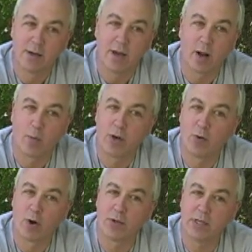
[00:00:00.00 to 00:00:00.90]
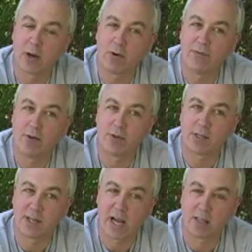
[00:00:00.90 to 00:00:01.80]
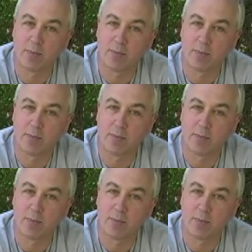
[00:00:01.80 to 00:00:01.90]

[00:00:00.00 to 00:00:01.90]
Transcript: and we don't know the year he found it exactly,